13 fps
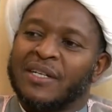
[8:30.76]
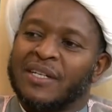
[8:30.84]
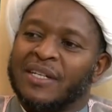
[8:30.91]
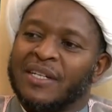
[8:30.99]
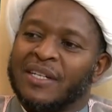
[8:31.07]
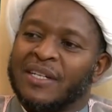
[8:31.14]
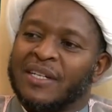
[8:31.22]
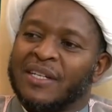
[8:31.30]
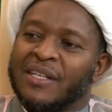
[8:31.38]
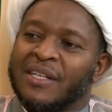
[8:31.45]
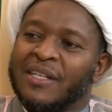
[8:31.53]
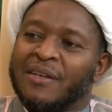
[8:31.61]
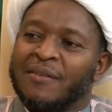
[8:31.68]
Right.
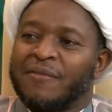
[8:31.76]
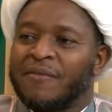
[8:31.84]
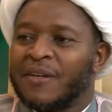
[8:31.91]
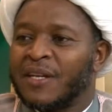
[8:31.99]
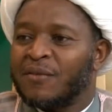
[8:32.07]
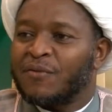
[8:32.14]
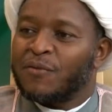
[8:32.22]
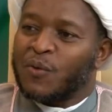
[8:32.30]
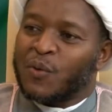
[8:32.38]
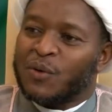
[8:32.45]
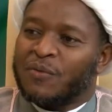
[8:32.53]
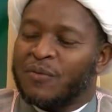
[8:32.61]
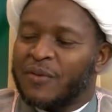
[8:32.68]
They fed
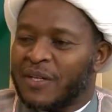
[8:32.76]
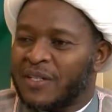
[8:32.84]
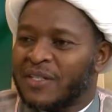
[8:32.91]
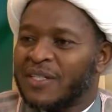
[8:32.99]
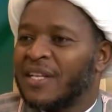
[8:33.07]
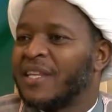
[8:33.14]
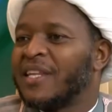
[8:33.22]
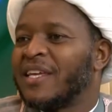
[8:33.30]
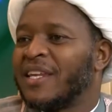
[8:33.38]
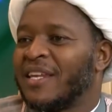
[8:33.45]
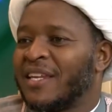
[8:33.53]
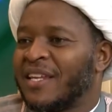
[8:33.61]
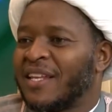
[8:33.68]
food first and then